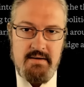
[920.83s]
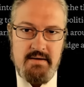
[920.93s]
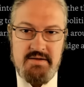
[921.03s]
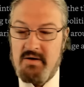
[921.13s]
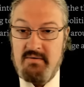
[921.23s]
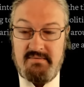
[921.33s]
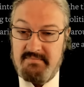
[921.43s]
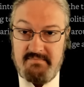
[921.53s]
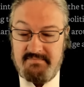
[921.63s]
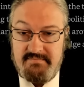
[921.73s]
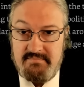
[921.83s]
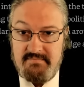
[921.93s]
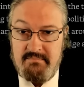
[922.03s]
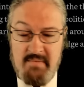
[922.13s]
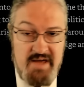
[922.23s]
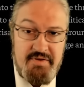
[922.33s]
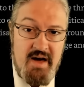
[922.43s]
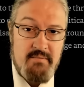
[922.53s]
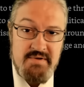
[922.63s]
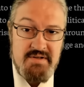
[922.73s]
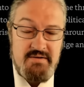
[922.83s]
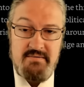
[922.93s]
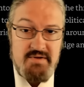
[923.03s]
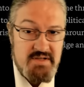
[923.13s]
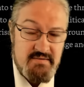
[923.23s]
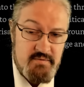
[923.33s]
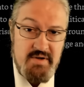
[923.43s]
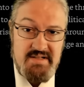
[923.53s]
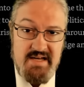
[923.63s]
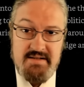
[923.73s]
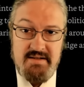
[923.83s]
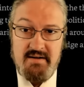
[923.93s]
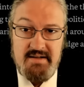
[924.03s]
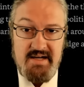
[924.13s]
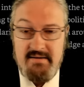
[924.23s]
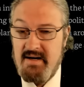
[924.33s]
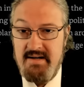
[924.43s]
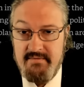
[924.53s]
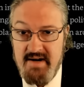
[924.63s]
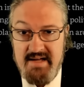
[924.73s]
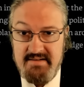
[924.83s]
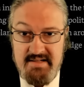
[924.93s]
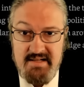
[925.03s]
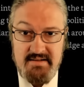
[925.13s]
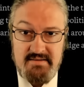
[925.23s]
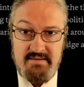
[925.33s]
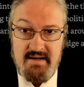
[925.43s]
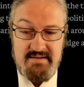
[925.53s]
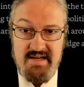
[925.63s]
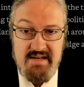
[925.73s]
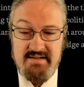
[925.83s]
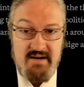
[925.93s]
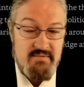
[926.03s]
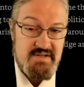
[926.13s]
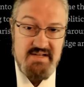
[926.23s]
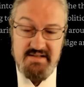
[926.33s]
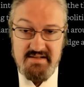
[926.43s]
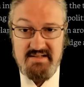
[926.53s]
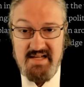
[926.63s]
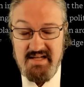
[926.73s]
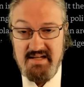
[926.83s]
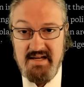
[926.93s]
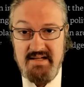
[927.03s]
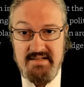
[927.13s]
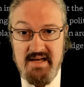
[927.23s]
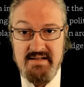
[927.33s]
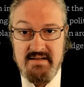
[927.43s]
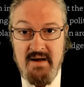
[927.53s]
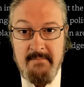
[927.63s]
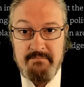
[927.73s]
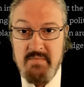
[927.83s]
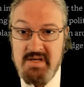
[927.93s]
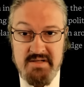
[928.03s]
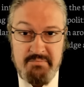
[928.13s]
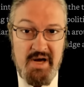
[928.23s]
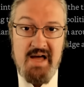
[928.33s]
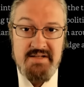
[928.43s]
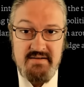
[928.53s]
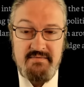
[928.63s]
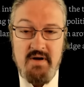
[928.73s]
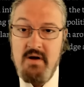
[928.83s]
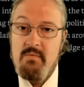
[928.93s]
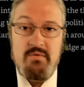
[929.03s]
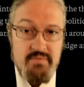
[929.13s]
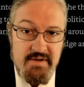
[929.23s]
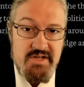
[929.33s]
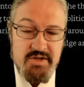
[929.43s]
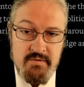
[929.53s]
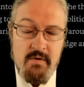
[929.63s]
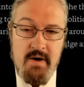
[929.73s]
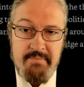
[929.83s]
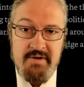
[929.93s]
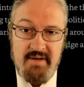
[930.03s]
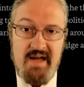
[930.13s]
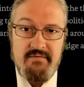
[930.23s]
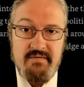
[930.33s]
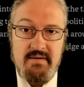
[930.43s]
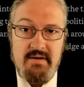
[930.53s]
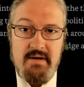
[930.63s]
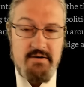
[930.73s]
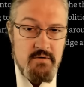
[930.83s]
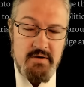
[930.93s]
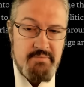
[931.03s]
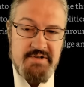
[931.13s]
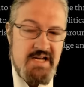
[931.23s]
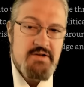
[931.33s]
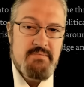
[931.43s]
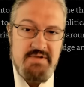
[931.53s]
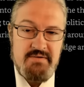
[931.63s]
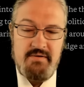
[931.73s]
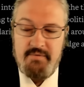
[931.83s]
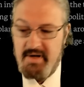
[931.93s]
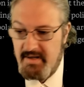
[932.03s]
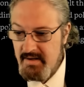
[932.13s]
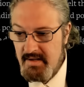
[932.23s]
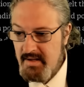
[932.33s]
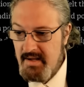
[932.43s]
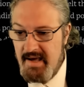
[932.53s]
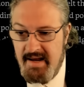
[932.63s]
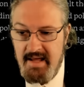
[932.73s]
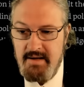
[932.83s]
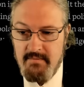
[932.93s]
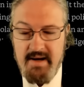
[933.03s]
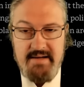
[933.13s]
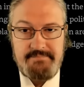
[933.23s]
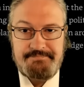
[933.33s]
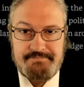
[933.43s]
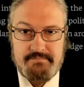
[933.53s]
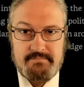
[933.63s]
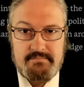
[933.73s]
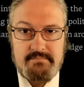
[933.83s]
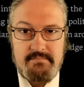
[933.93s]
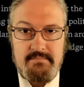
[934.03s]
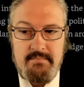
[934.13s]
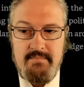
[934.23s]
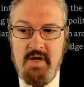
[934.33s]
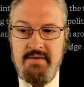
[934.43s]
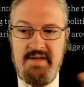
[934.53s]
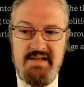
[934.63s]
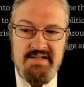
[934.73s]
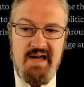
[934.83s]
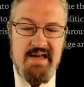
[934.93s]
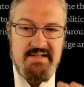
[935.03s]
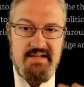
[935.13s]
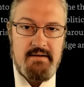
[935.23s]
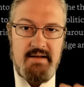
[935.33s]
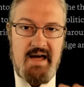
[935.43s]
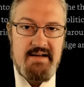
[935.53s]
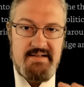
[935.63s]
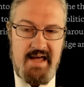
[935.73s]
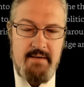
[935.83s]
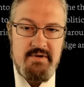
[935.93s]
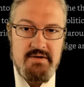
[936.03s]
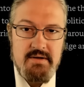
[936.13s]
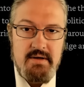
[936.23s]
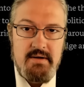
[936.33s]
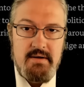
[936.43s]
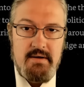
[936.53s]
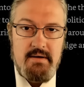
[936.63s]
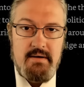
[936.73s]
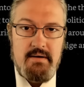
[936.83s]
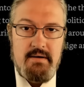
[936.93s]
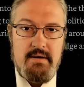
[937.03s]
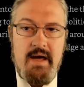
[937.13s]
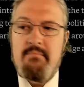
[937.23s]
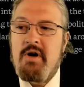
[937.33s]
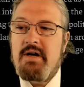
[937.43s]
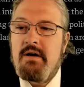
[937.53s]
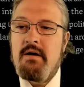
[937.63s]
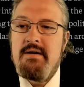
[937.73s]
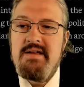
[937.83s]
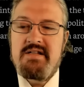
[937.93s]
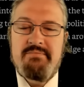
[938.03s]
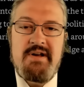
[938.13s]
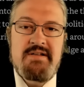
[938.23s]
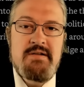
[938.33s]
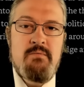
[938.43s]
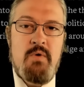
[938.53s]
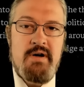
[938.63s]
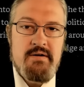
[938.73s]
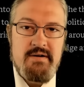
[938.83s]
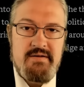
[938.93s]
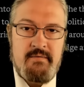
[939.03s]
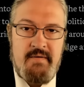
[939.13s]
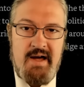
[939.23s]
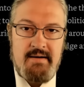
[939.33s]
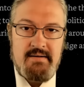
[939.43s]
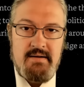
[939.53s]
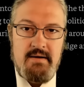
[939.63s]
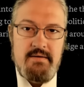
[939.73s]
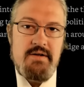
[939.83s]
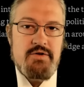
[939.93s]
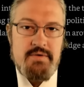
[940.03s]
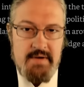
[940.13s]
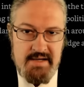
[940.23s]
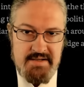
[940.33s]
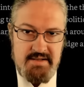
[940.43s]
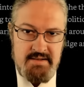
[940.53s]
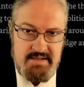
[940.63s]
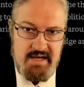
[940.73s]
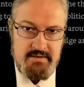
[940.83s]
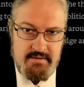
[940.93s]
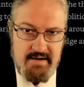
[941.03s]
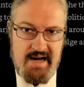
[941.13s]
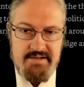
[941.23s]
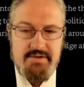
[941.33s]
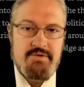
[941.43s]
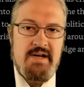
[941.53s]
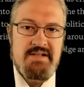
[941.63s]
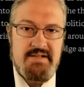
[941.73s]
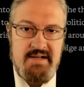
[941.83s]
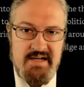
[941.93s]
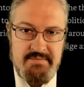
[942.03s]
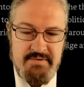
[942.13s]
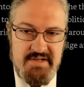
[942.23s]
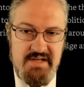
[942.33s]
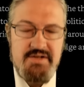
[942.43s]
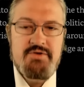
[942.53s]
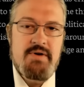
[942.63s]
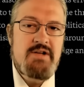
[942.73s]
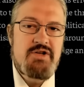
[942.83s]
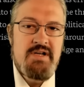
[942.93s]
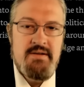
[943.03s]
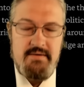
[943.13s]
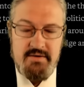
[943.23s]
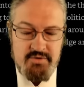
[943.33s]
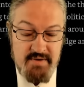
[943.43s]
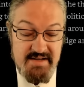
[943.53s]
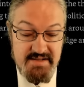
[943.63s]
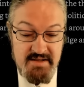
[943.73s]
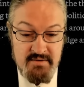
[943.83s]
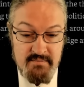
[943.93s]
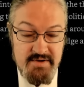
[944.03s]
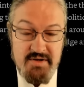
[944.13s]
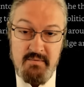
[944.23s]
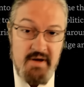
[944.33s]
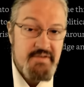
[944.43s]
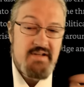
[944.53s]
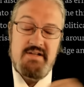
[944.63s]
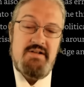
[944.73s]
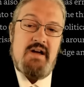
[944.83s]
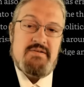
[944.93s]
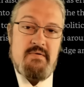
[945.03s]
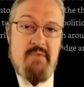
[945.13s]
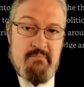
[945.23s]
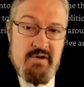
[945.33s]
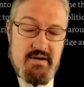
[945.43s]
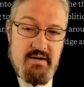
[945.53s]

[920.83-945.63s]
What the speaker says: So my thought was to just avoid testing altogether. I never had to take a test. I resisted taking any tests because a positive would really screw up your life, and your only protection was to avoid it. At any rate, these guys did a lot of damage, and Mark Carney expresses wonder at the fact that trust in technocrats, trust in expertise, trust in the rich and wealthy. Do you guys remember